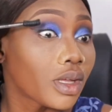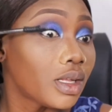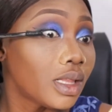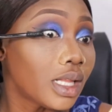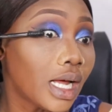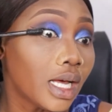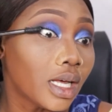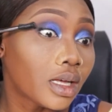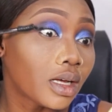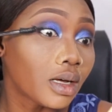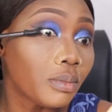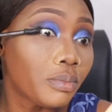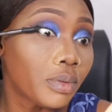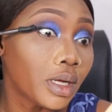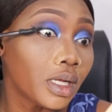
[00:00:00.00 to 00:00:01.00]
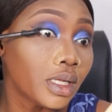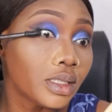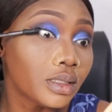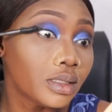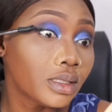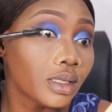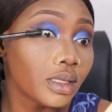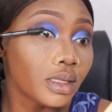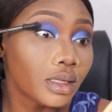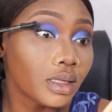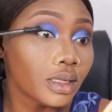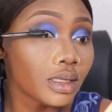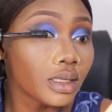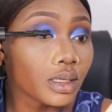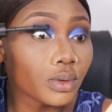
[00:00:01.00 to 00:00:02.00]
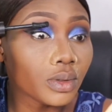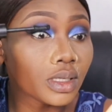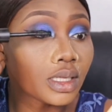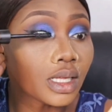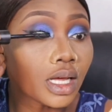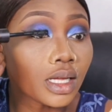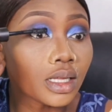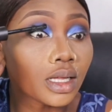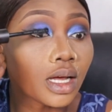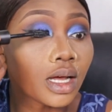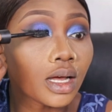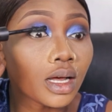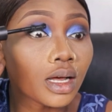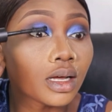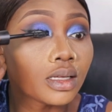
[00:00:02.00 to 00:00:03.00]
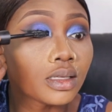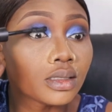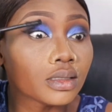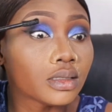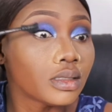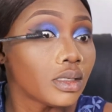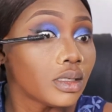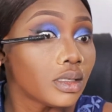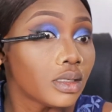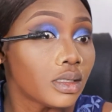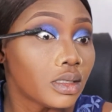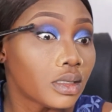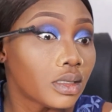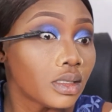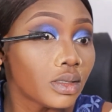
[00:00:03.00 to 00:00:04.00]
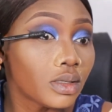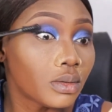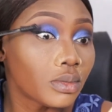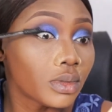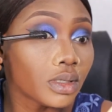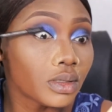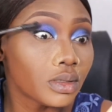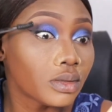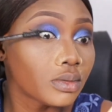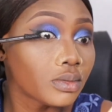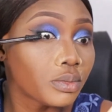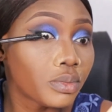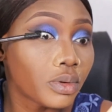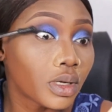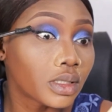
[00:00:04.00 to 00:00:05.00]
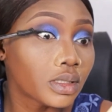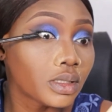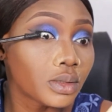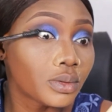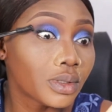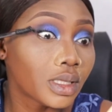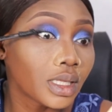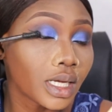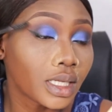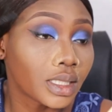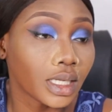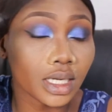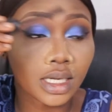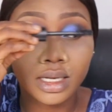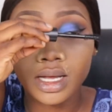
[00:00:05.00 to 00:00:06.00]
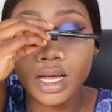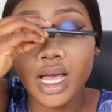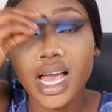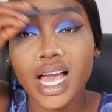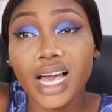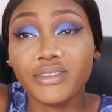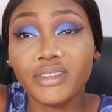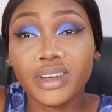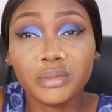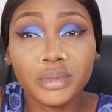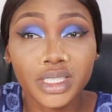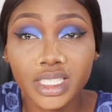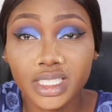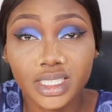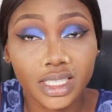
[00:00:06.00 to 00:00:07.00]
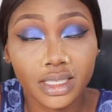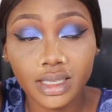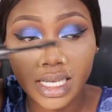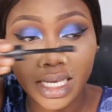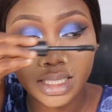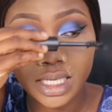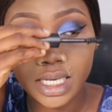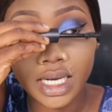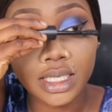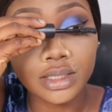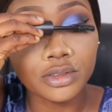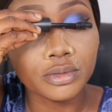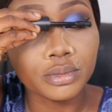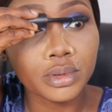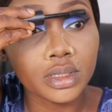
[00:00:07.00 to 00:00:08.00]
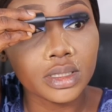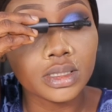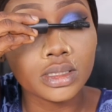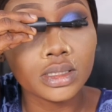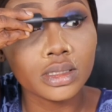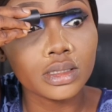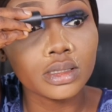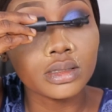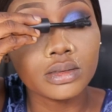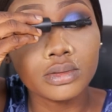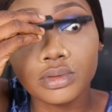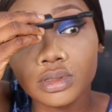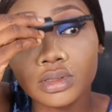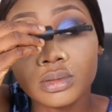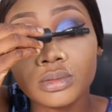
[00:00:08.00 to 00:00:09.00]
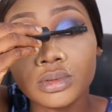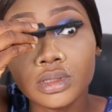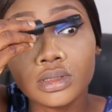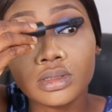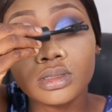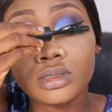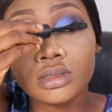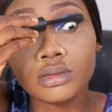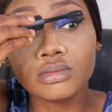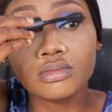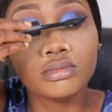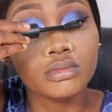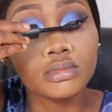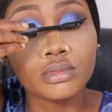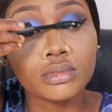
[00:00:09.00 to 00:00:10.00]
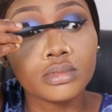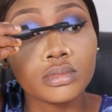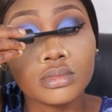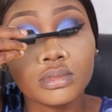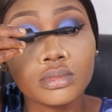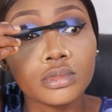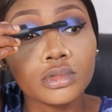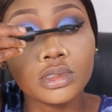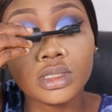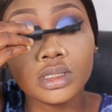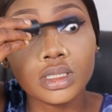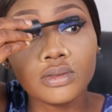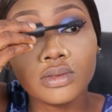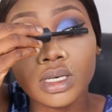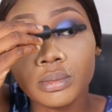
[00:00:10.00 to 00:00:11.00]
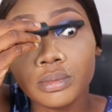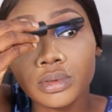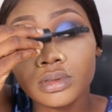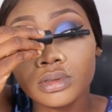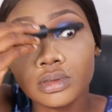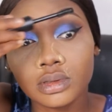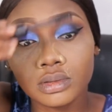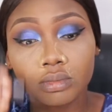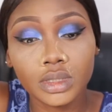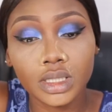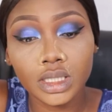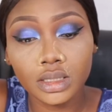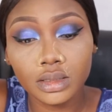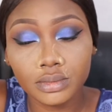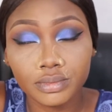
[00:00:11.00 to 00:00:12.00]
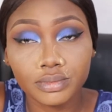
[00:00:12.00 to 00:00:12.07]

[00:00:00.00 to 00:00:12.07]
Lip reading: like pen liquid liner and the normal pot liquid liner. I've never been a gel liner kind of person. For some reason, just never appealed to me.